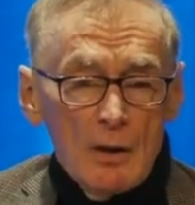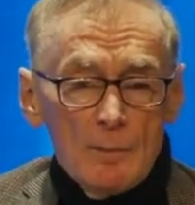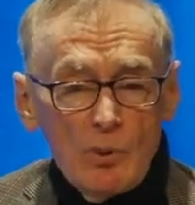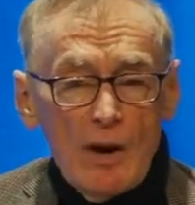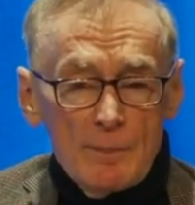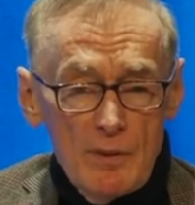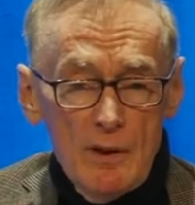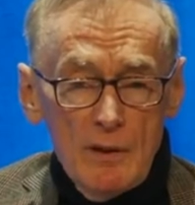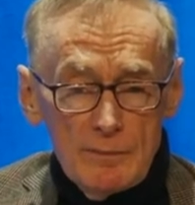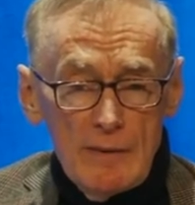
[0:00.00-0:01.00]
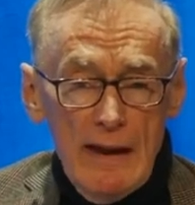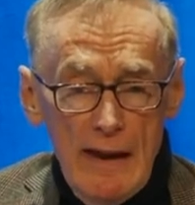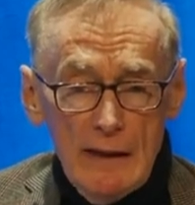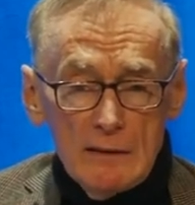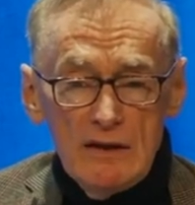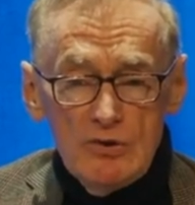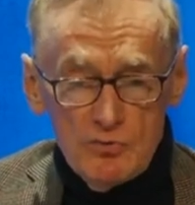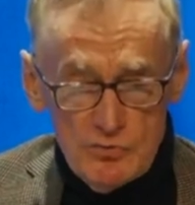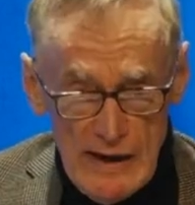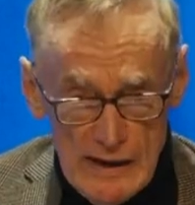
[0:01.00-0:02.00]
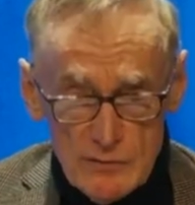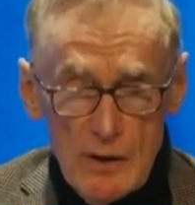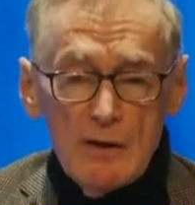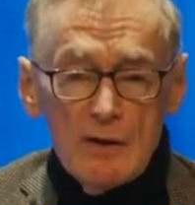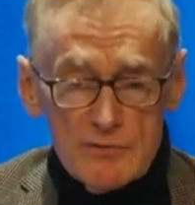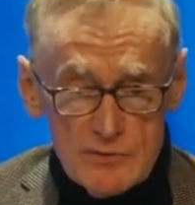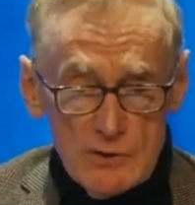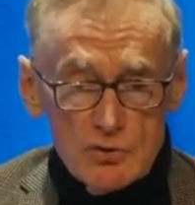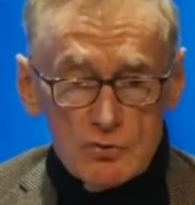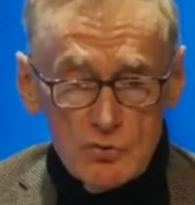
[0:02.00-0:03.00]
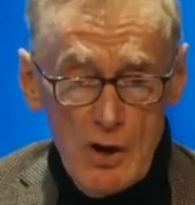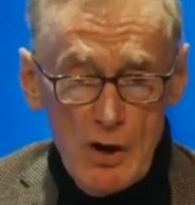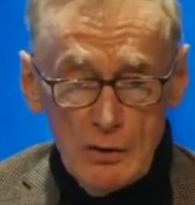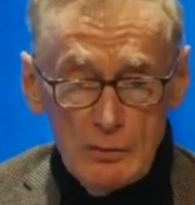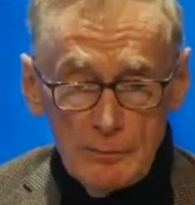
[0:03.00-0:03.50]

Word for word: put up their, their hand in favour of such a trial.